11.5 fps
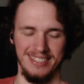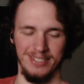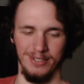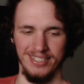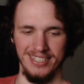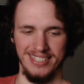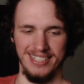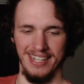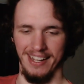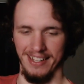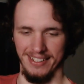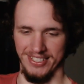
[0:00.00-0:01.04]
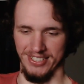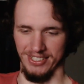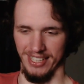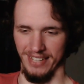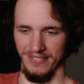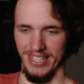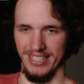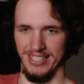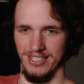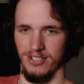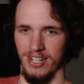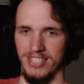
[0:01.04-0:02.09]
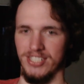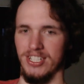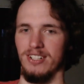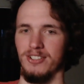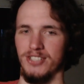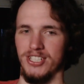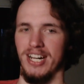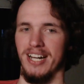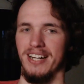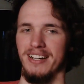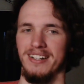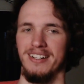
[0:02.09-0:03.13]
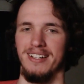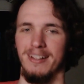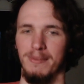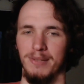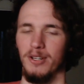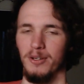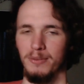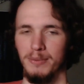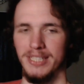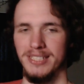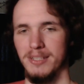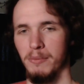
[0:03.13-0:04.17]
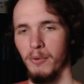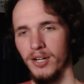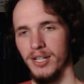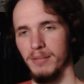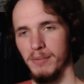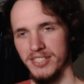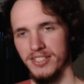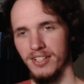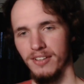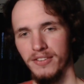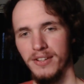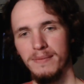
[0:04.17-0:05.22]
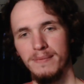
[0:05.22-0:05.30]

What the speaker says: To this day, I still have yet to try a Jello shot. I'm a little bit disappointed in myself.